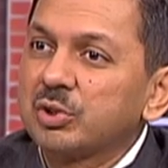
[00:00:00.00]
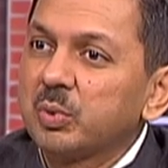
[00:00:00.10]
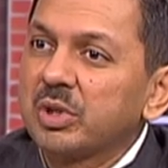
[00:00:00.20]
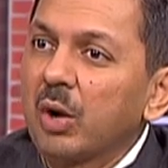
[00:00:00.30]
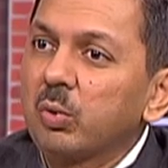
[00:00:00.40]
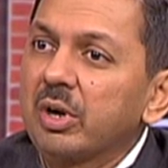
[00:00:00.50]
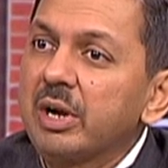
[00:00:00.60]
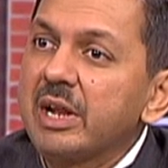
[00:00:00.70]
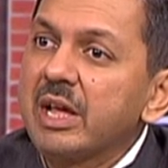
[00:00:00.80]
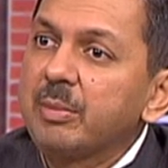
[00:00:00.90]
So without yeah.
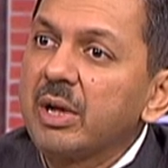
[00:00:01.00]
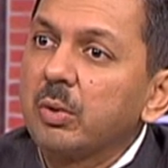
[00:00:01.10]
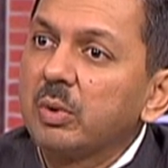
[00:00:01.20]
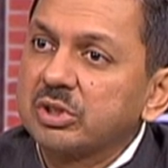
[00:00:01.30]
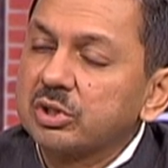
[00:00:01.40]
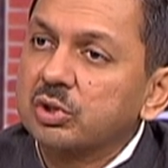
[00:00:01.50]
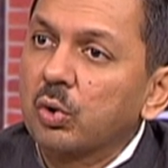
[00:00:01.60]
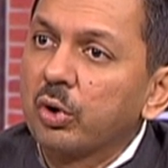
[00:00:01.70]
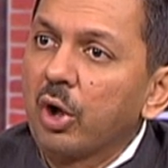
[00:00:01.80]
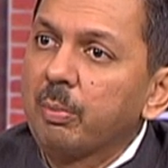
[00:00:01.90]
naming which is
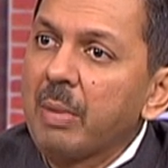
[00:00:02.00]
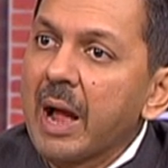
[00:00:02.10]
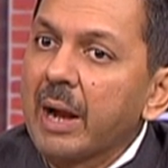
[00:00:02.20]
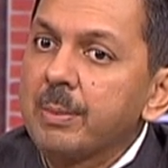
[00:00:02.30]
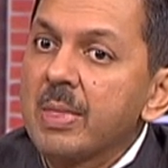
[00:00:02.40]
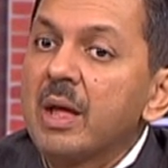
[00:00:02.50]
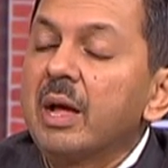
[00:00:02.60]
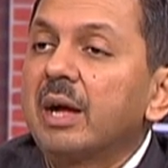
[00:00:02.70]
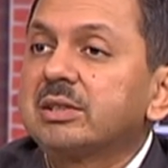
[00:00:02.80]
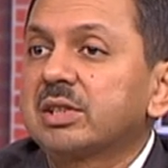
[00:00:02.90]
good or bad,
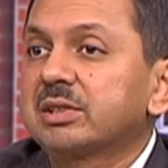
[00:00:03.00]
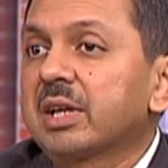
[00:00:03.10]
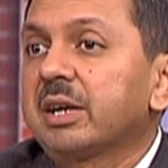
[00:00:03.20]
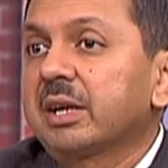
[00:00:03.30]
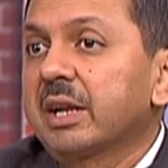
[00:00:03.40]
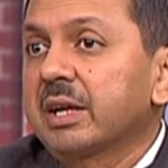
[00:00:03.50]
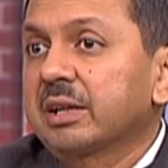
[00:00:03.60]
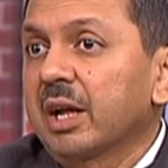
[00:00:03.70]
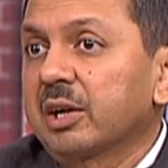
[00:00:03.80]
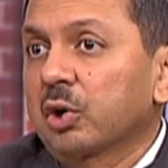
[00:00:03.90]
it's just that
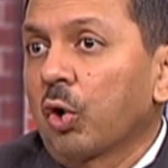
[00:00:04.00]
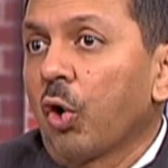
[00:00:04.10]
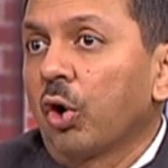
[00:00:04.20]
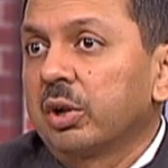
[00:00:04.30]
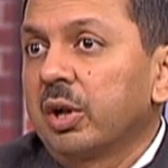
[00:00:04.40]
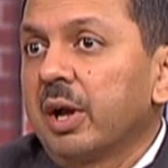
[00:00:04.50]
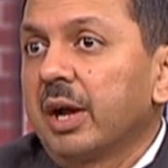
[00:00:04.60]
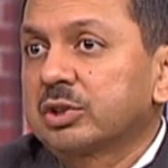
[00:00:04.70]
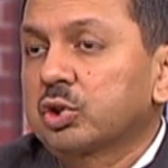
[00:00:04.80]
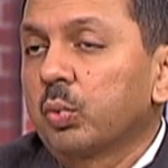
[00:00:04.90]
take that call
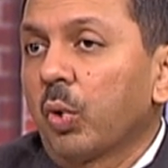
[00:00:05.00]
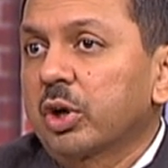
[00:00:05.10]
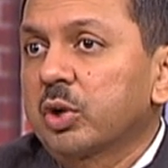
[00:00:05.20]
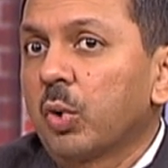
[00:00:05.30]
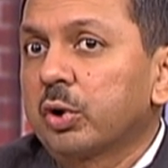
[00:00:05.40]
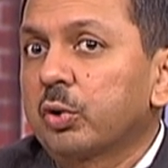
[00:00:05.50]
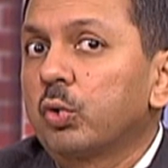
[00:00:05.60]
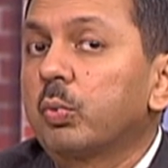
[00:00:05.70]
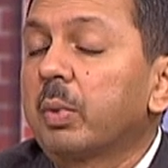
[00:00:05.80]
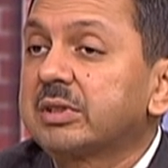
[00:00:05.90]
as mm. to what you want to
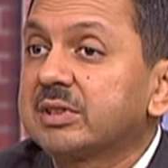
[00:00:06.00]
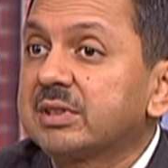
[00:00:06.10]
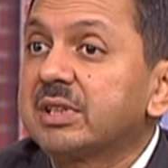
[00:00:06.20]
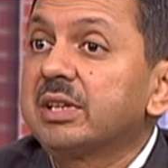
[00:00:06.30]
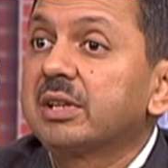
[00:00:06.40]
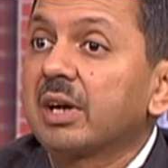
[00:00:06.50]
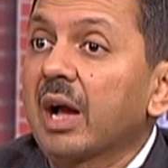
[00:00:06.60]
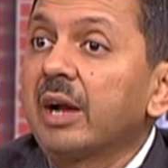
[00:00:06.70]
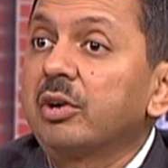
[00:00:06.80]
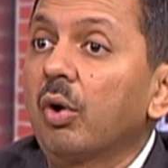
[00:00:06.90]
do. But see the
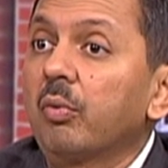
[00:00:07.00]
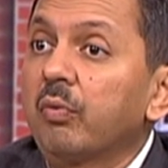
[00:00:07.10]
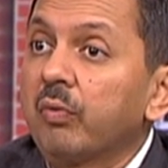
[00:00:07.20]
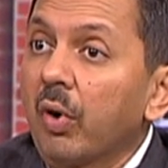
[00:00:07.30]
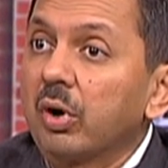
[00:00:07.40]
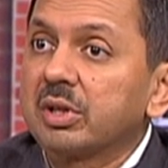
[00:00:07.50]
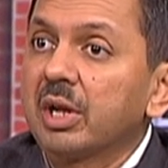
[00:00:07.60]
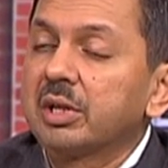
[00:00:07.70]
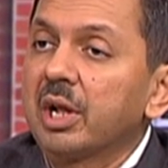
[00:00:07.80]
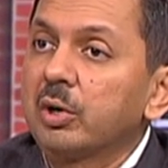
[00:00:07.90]
kind of work
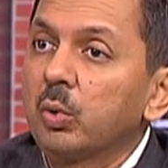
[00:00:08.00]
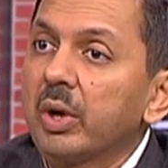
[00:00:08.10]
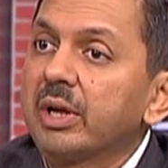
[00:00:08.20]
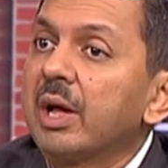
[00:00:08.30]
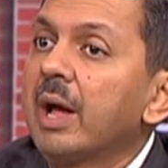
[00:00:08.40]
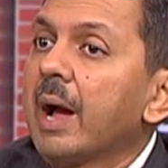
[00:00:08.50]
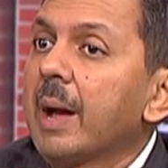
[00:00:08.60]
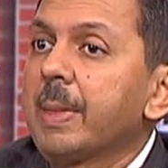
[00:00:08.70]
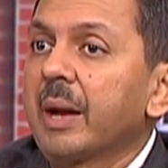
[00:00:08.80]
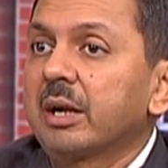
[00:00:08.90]
that they're doing
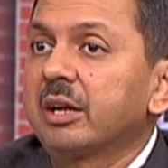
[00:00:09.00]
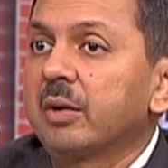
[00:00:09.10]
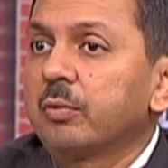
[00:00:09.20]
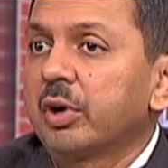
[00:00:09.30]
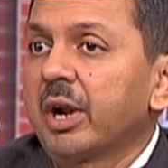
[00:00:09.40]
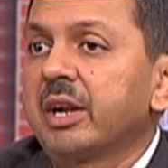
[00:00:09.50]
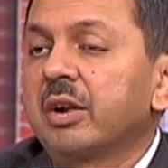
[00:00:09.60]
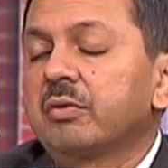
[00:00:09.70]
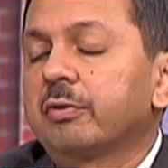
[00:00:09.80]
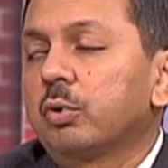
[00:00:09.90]
and that will give you an idea.
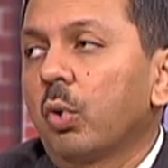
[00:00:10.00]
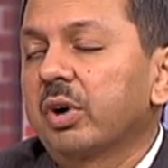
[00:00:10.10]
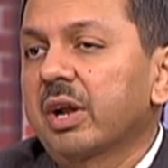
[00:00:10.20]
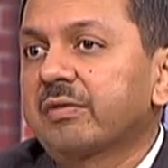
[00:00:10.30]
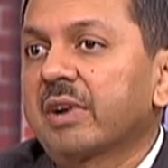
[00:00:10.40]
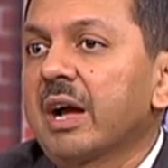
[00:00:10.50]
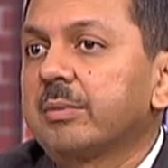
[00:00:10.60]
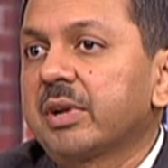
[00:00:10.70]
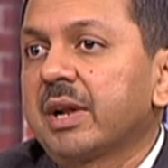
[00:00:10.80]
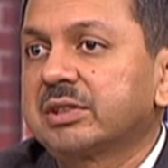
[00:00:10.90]
And if you don't have
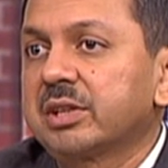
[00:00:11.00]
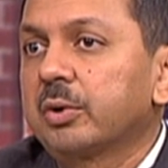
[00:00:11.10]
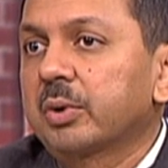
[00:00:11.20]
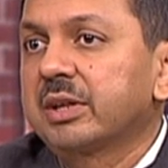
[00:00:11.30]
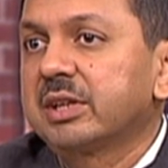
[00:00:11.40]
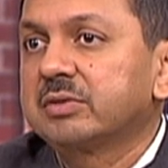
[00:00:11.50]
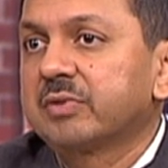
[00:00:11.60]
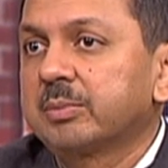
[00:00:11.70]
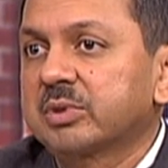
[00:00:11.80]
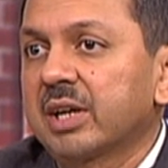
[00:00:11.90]
time, then I said look at these
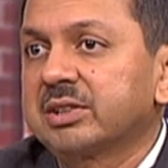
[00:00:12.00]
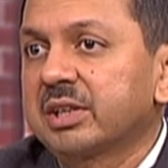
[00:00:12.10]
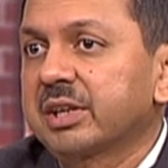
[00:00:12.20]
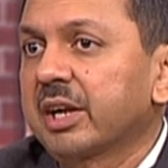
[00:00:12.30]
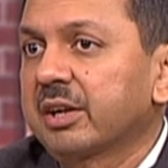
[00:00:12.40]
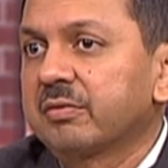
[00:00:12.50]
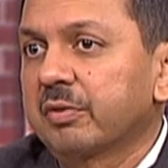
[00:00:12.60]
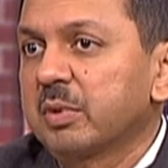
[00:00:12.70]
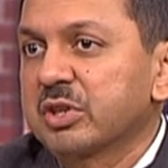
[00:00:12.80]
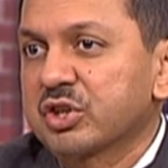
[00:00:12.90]
websites and get
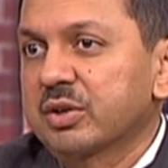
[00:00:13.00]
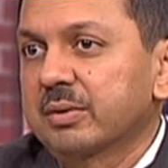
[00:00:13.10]
information.